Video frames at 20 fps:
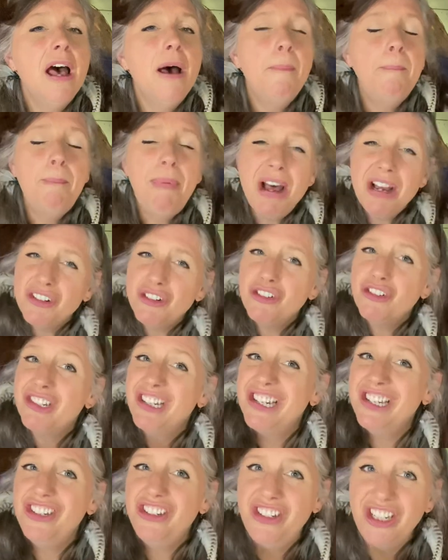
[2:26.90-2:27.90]
but
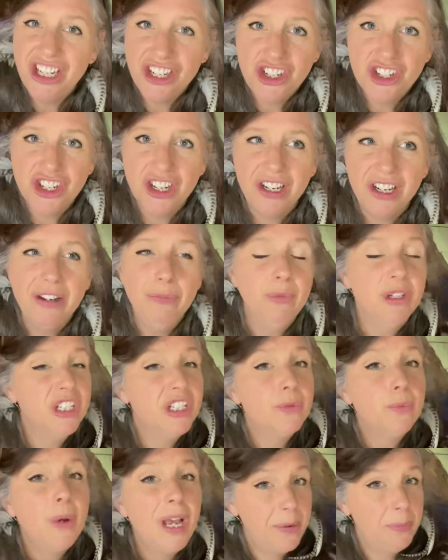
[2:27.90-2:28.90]
tradition, which
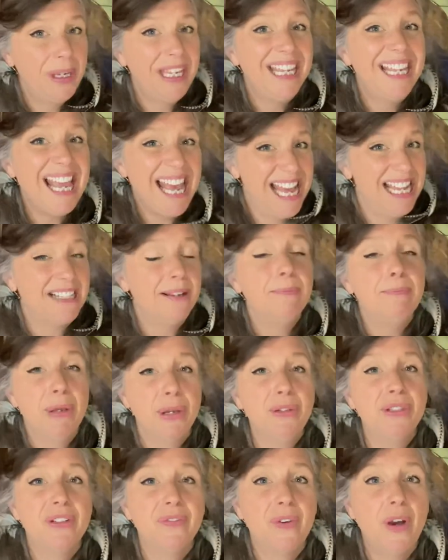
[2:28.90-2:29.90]
is where we get
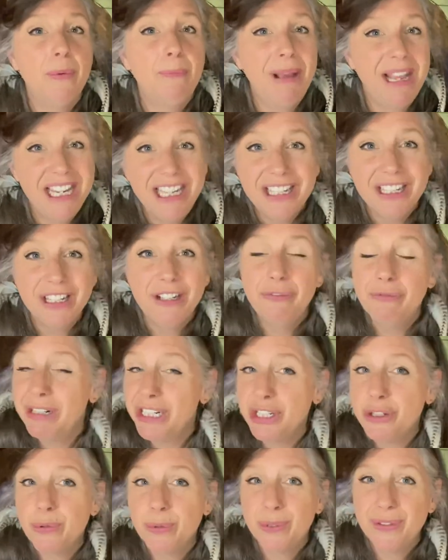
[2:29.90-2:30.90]
most of our pagan
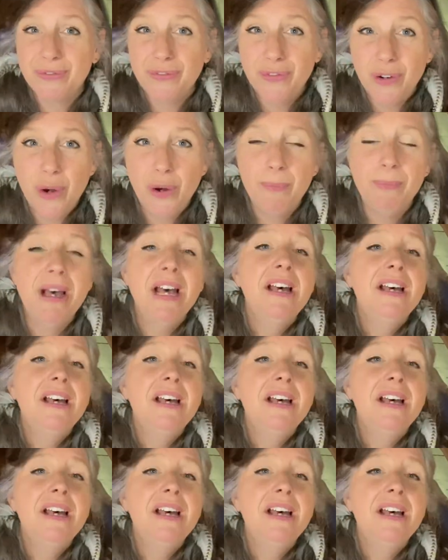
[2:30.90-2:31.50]
rituals from,